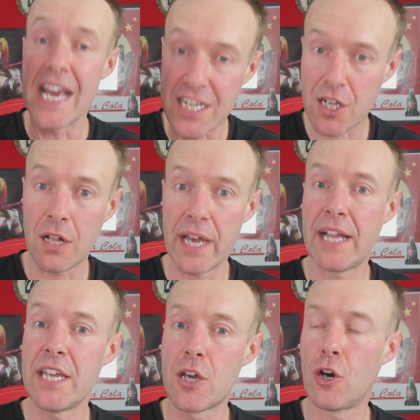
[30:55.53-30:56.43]
is
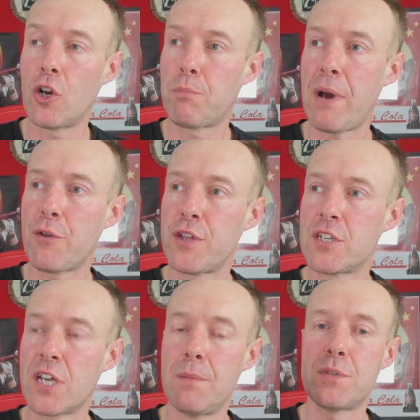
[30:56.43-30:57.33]
clearly good, both in
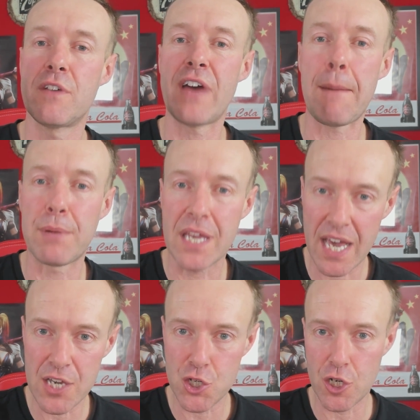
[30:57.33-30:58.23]
terms of
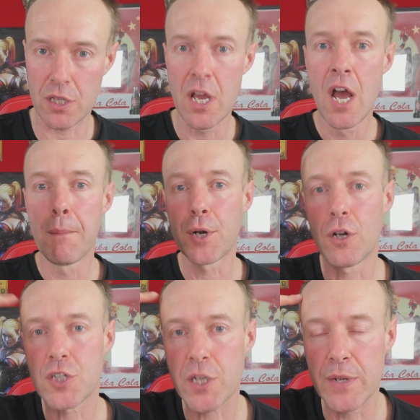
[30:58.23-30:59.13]
application but
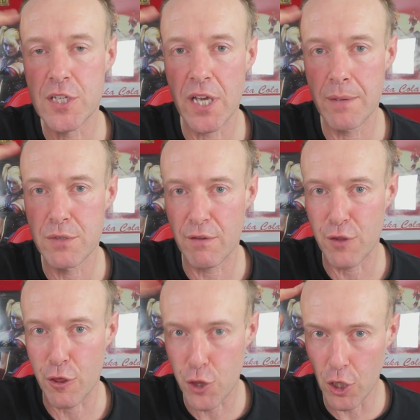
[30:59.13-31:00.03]
also in terms of
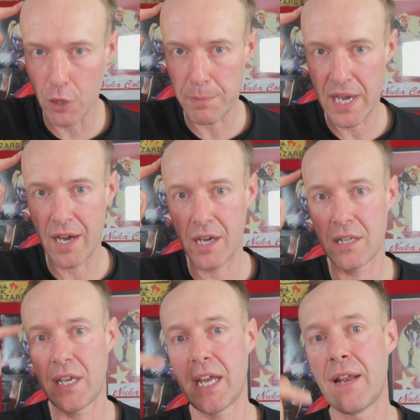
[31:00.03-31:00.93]
the thought
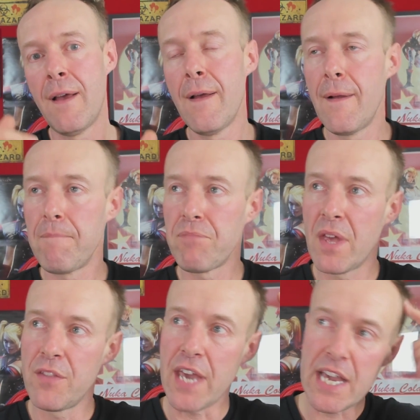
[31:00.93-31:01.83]
behind it.
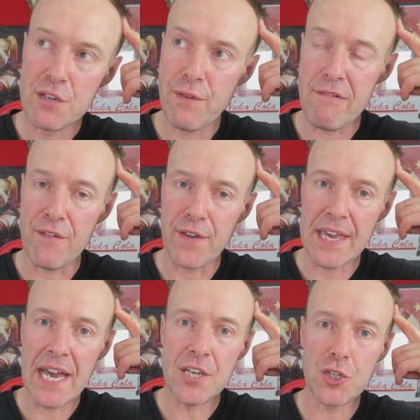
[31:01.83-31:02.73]
The age
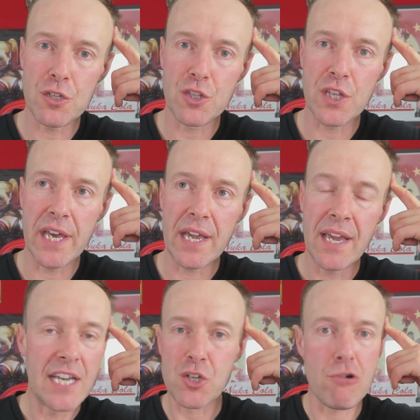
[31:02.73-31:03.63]
verification thing
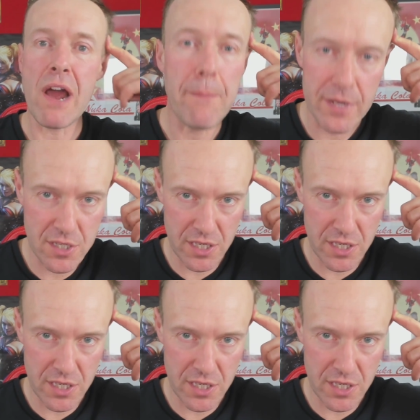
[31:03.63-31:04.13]
is crap in